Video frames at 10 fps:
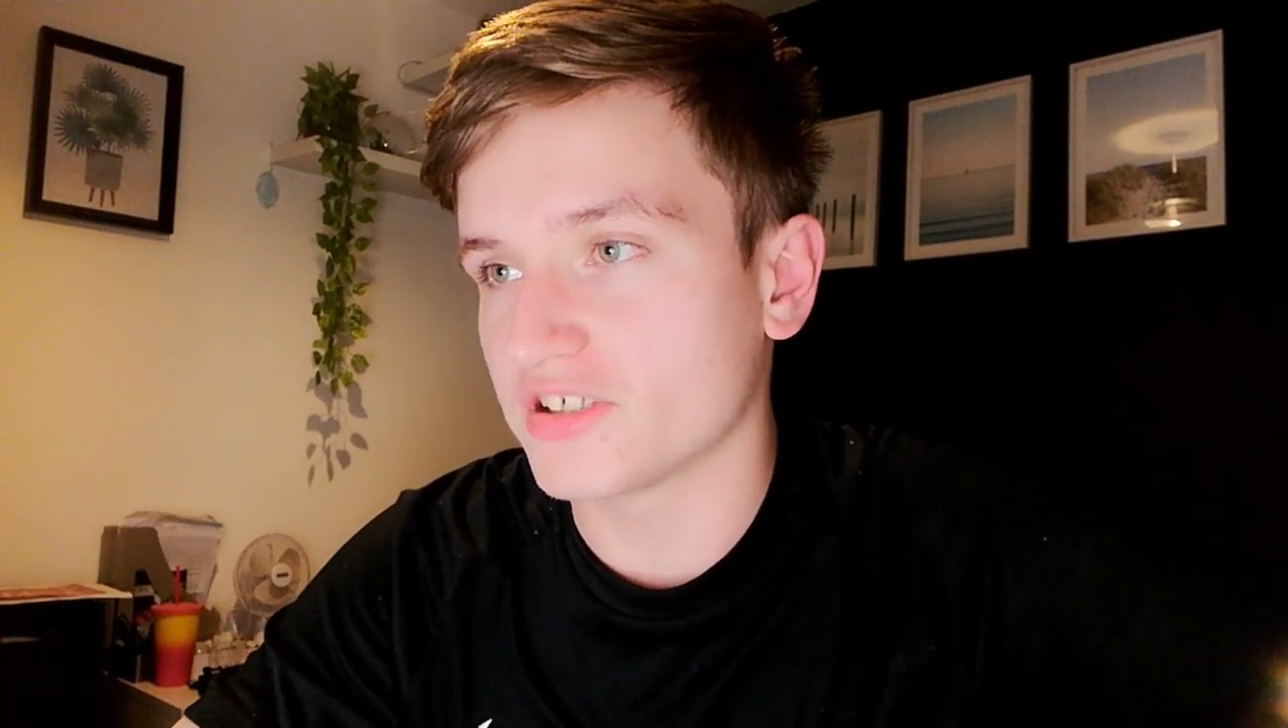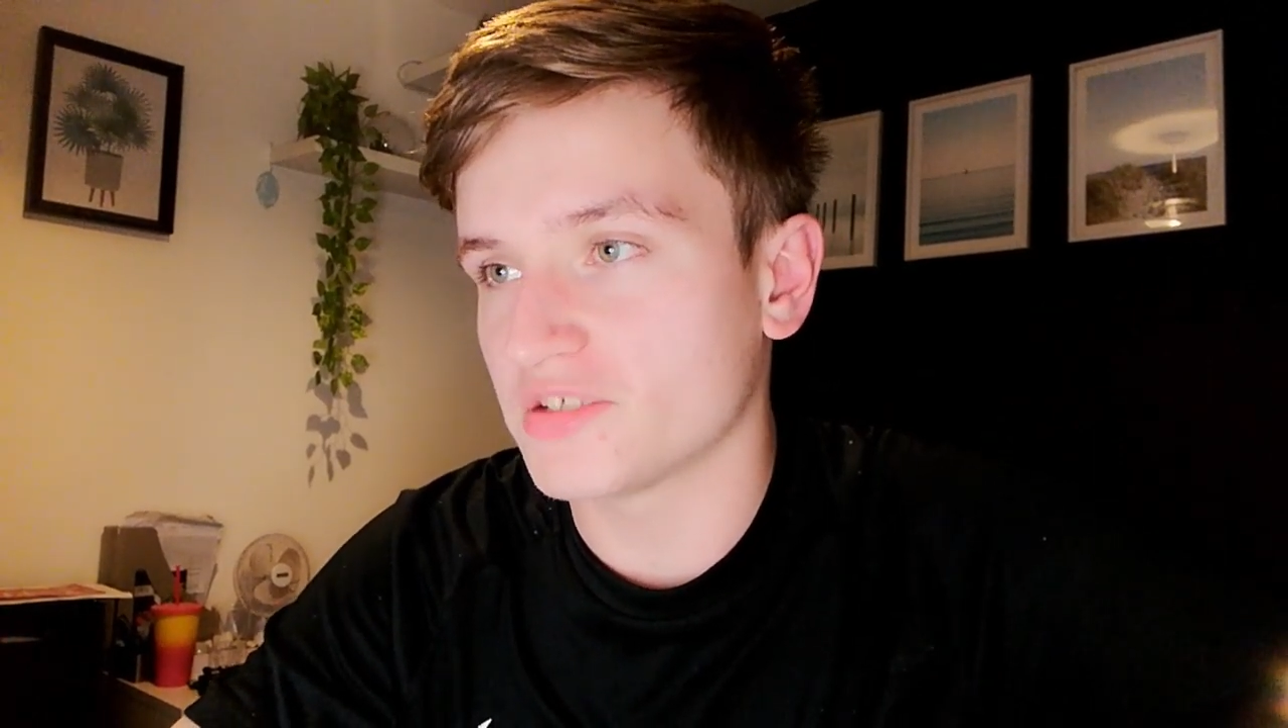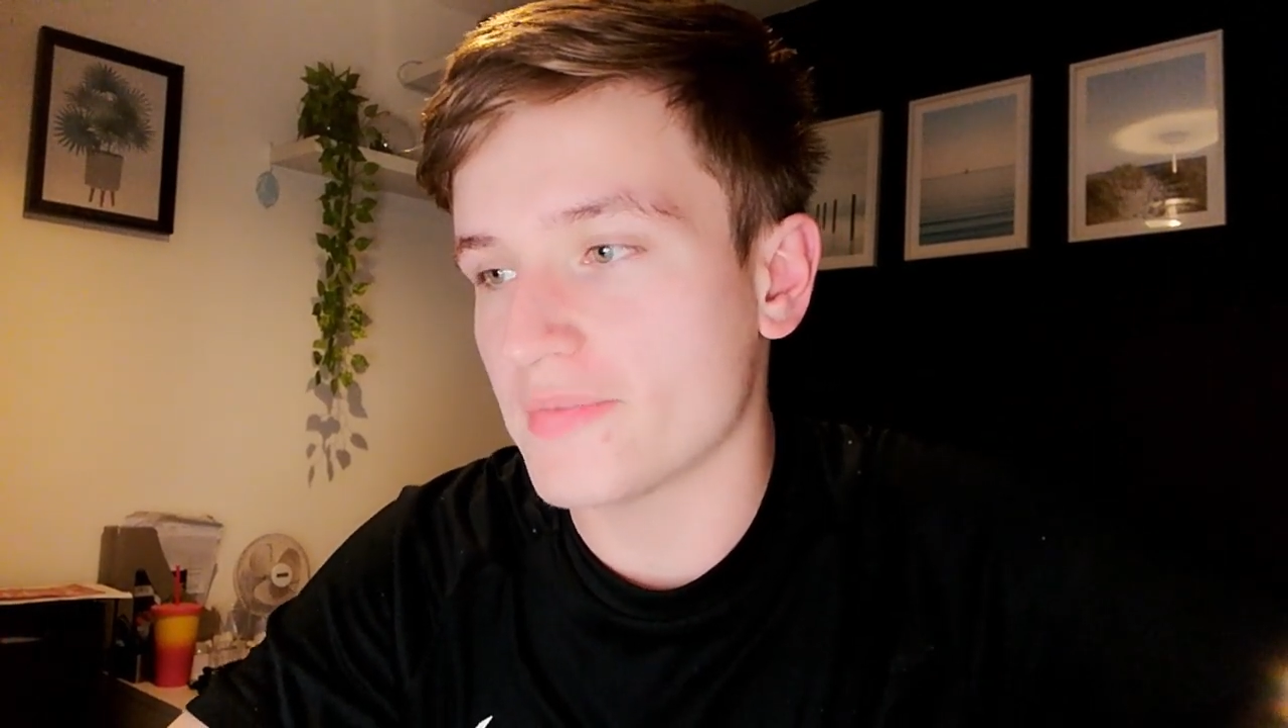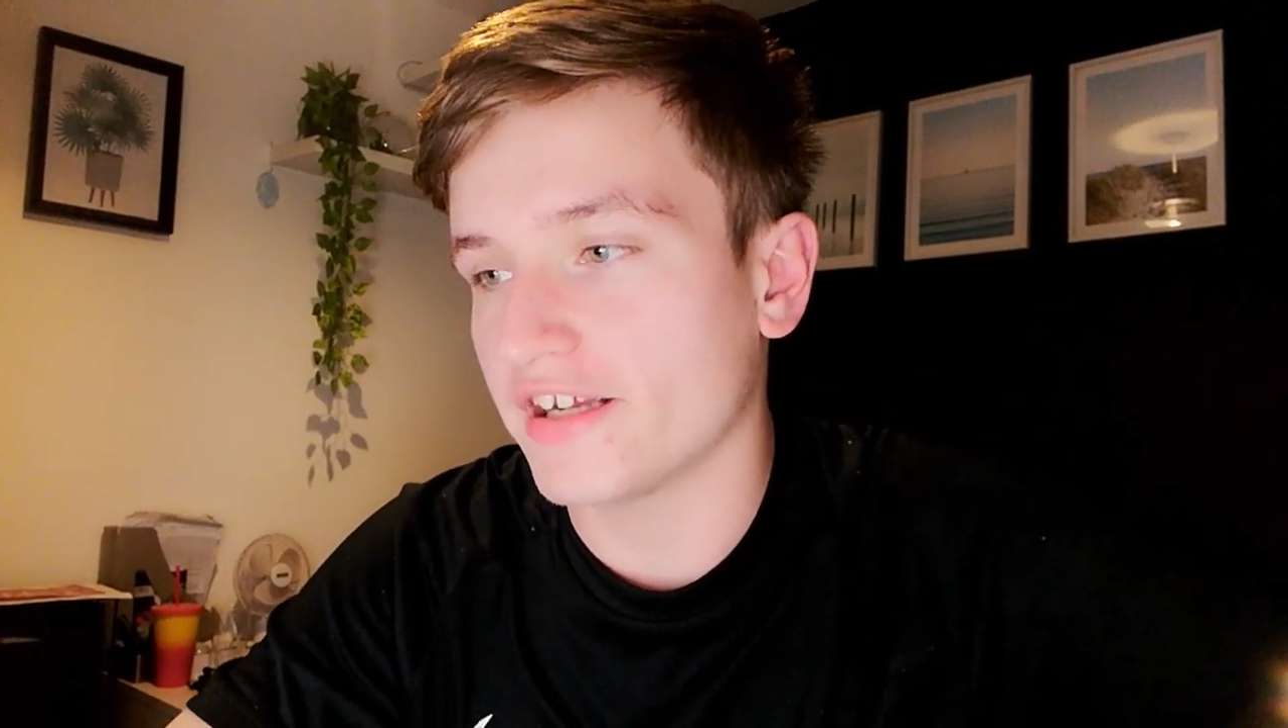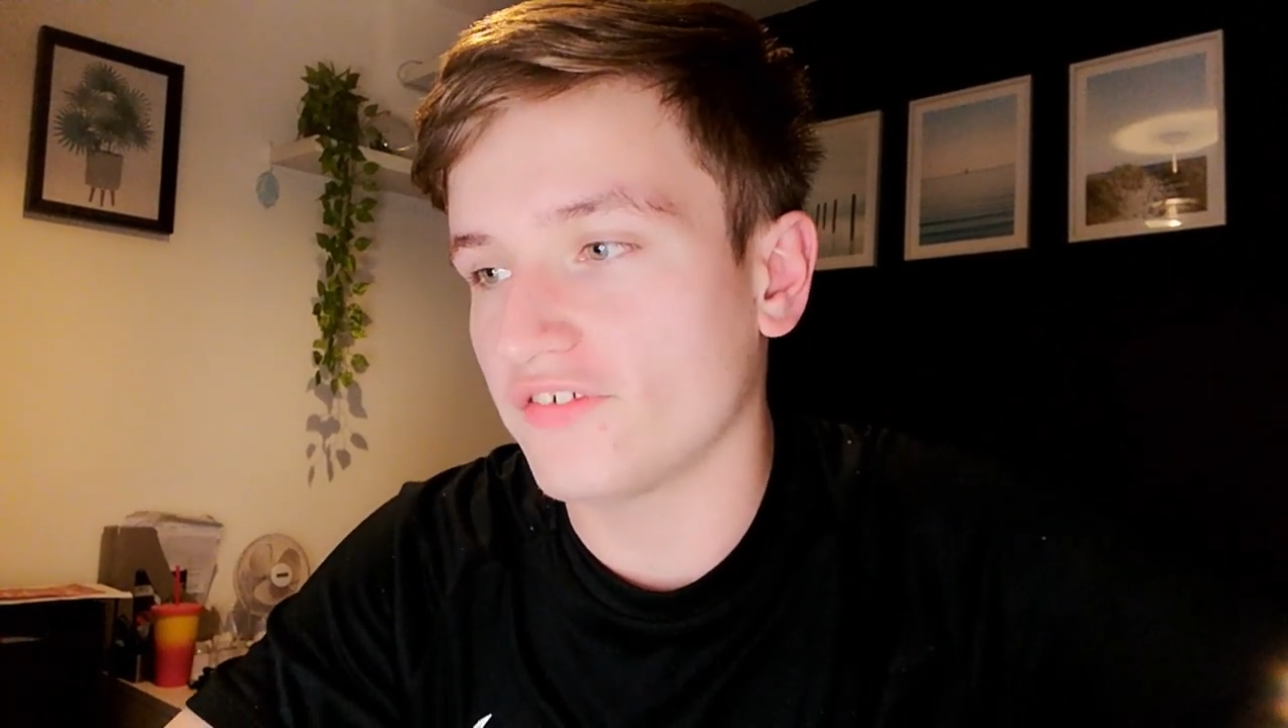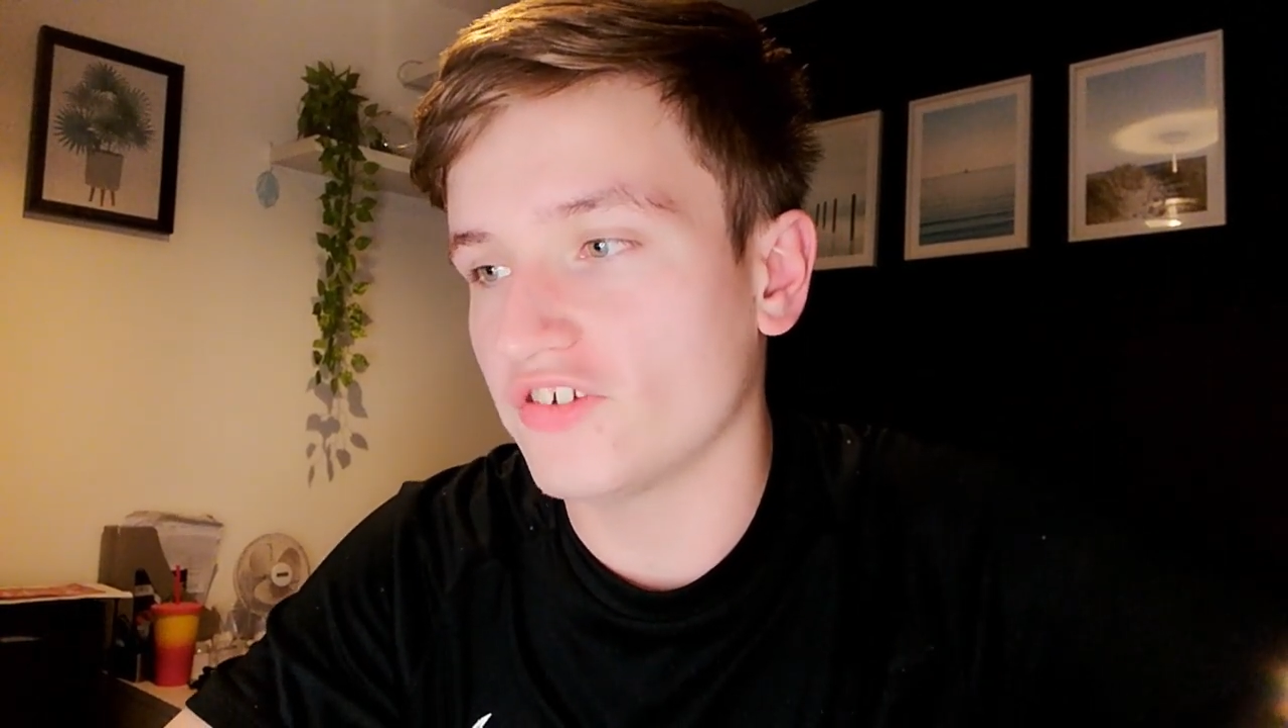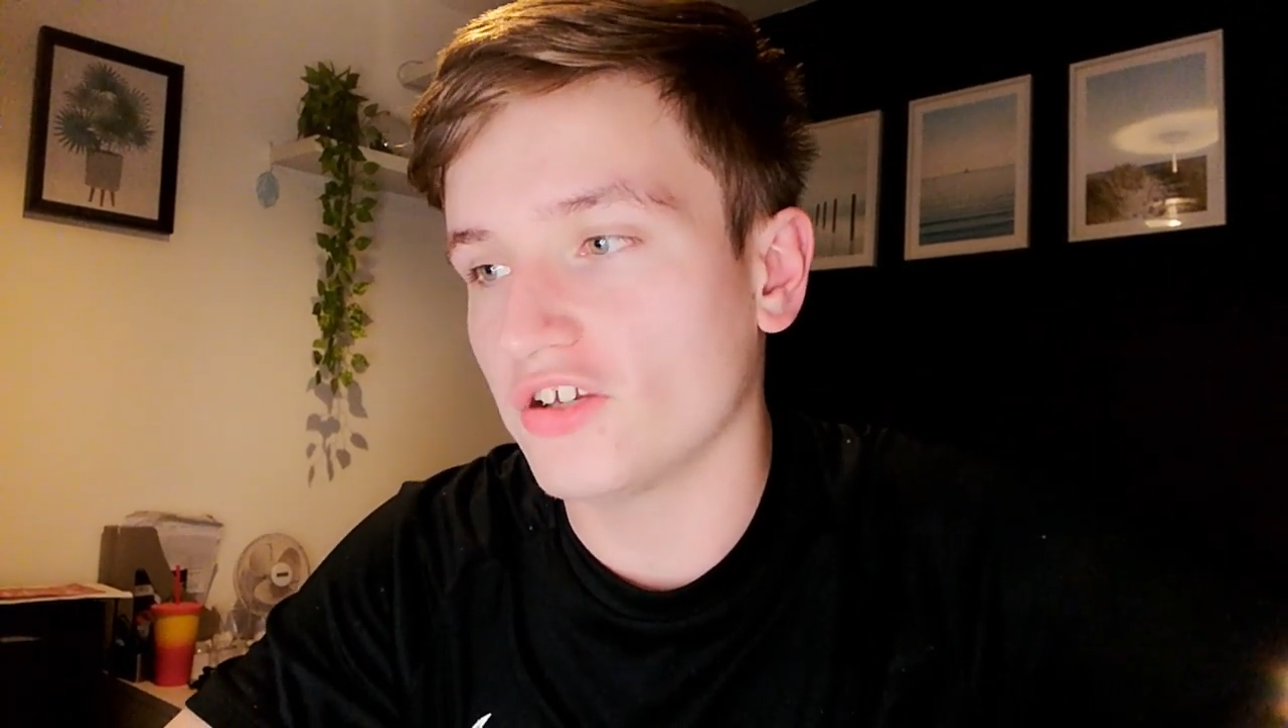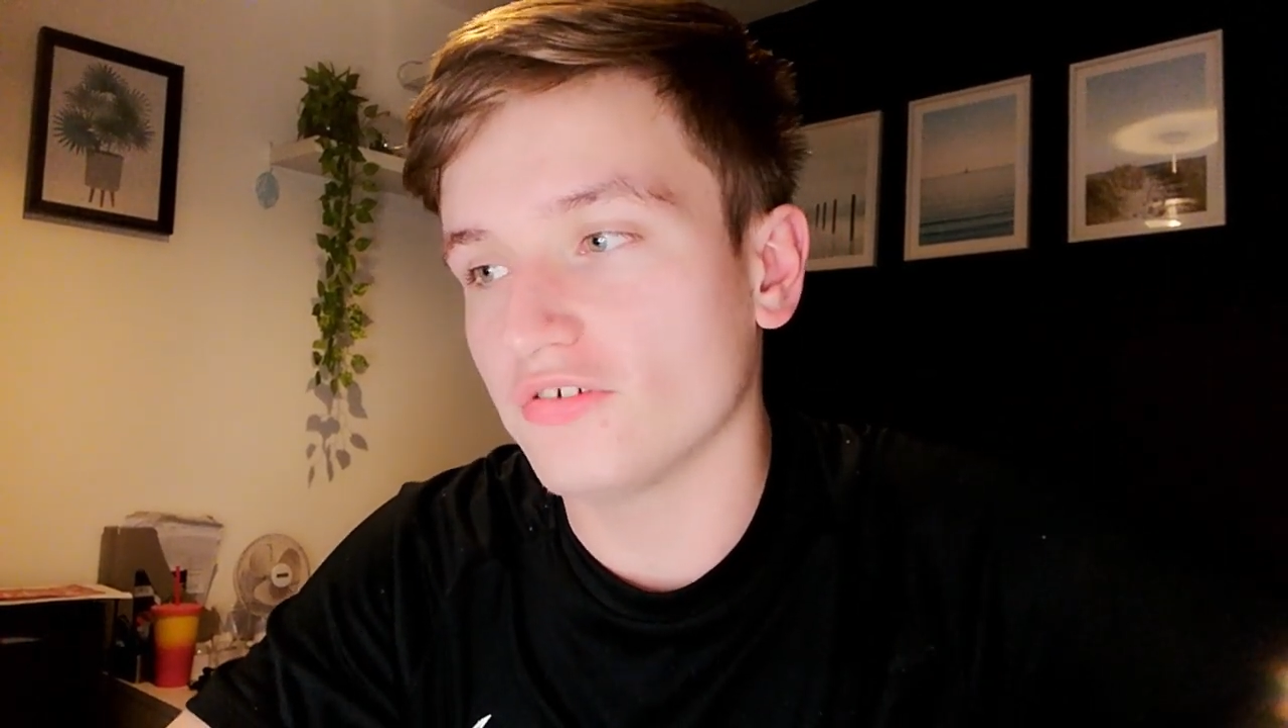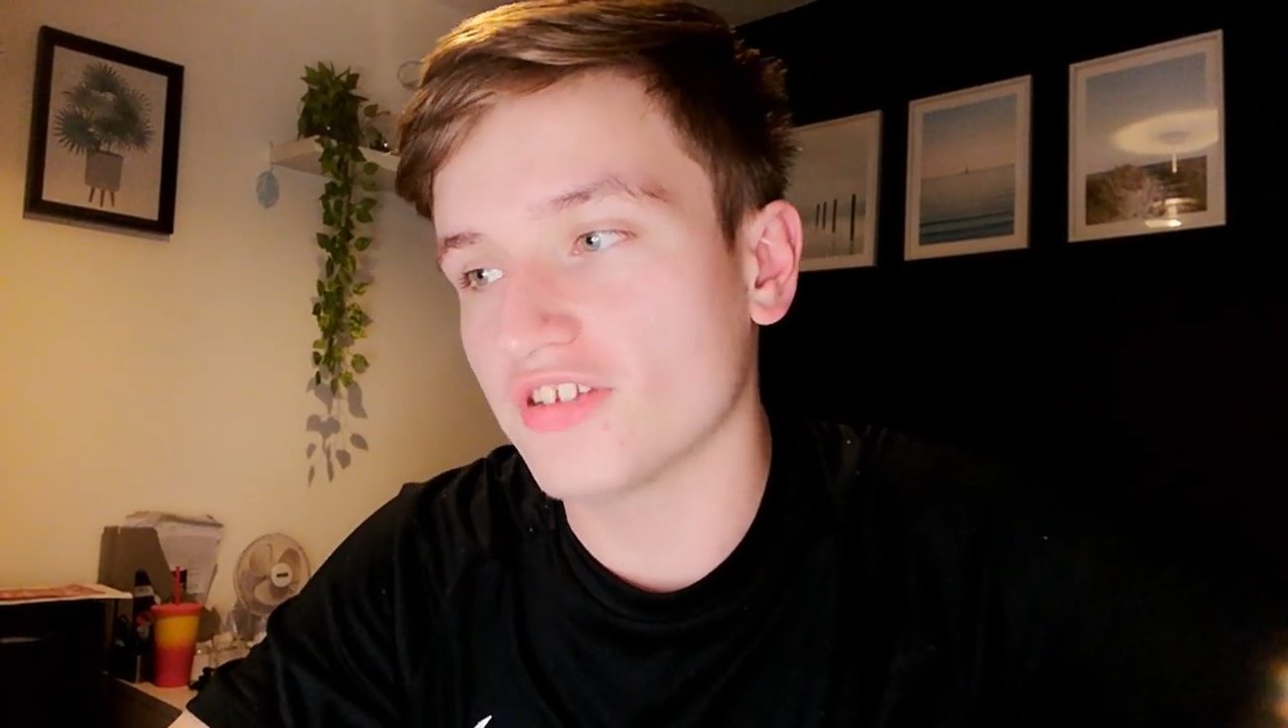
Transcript: which I made a few